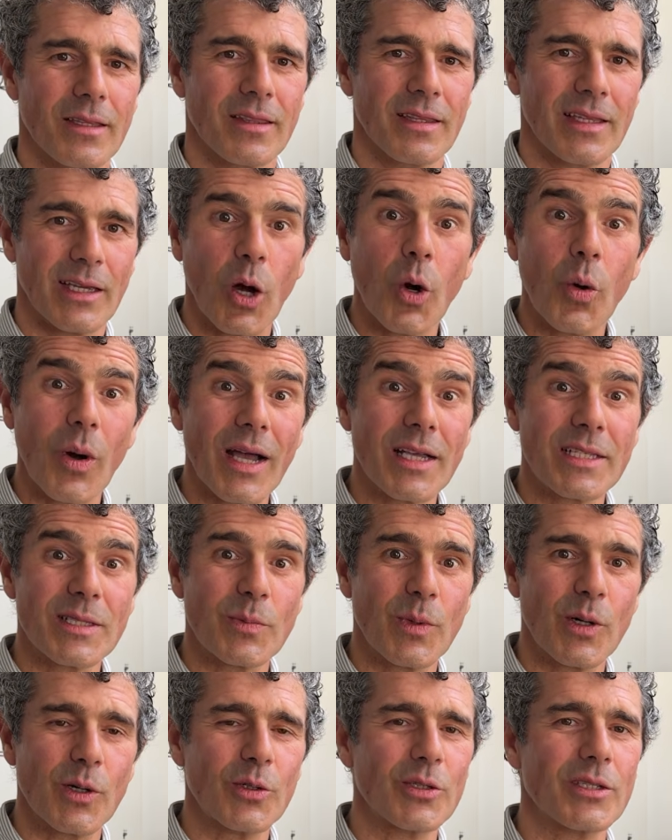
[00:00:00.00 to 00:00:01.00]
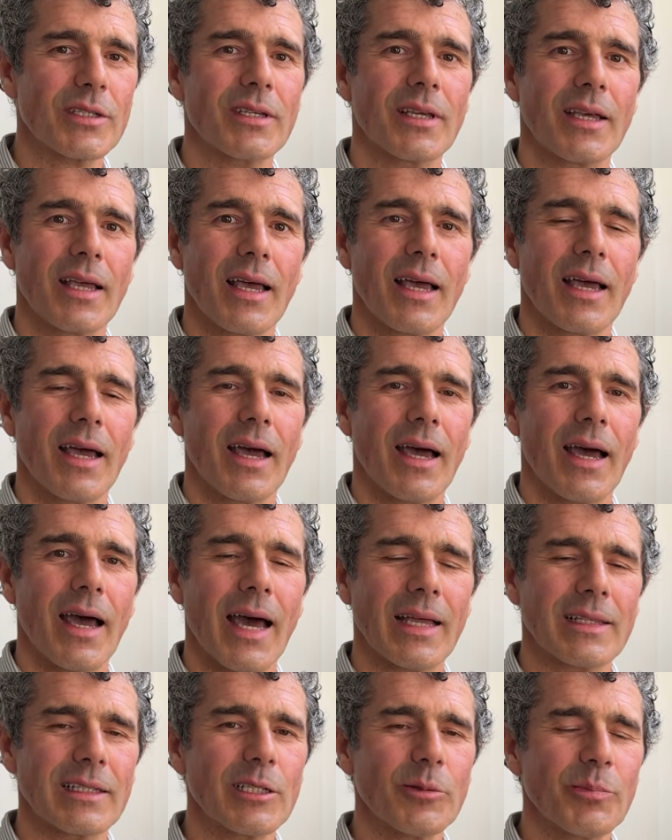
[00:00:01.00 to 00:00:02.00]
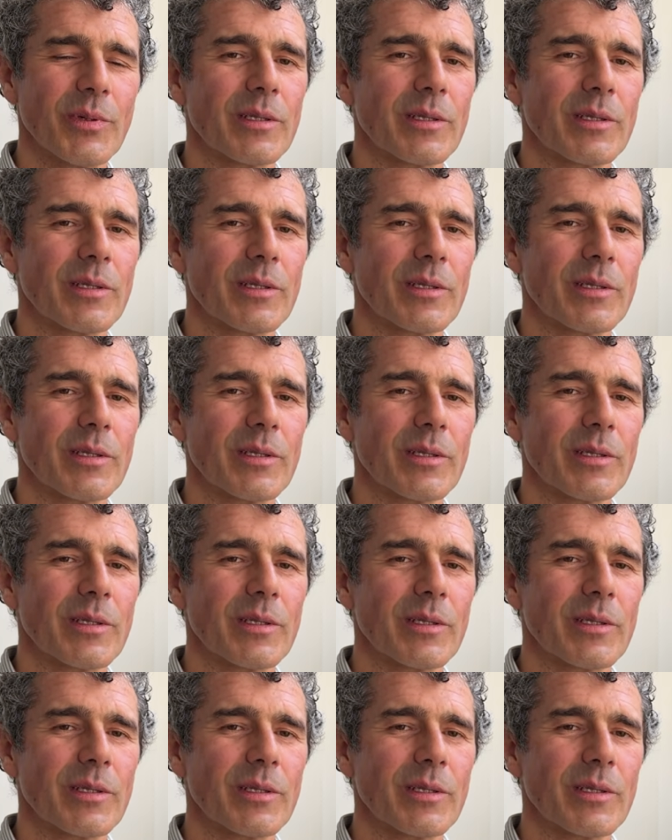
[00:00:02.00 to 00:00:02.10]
The OS mode had a little